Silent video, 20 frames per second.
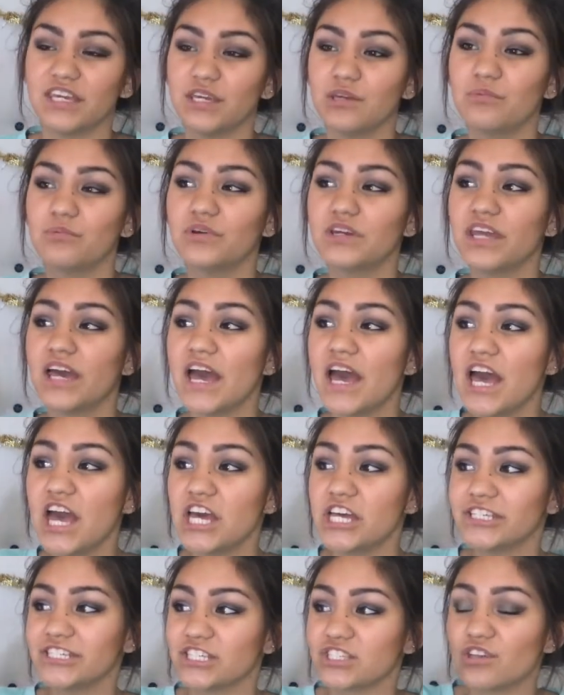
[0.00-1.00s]
He would
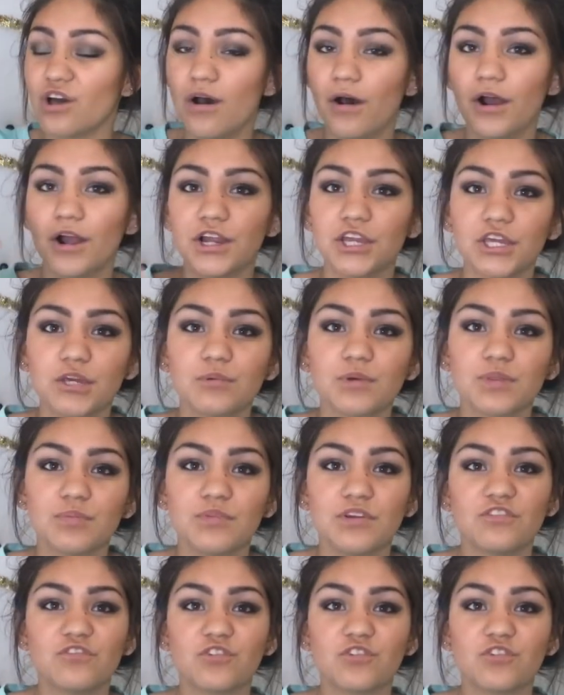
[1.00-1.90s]
just argue with me